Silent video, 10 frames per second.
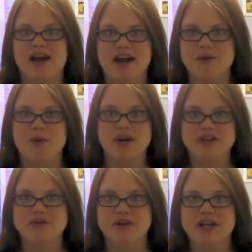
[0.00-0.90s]
I want to
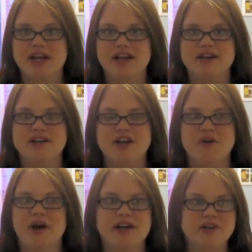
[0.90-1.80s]
do it, and
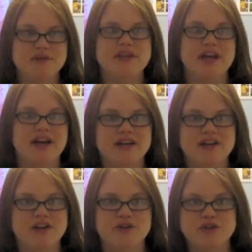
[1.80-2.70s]
I agree that
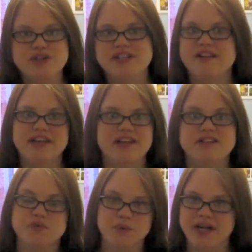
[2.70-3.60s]
it's not like
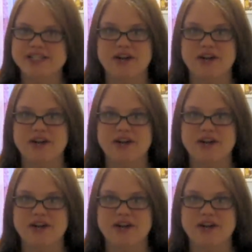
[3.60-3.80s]
it's a race.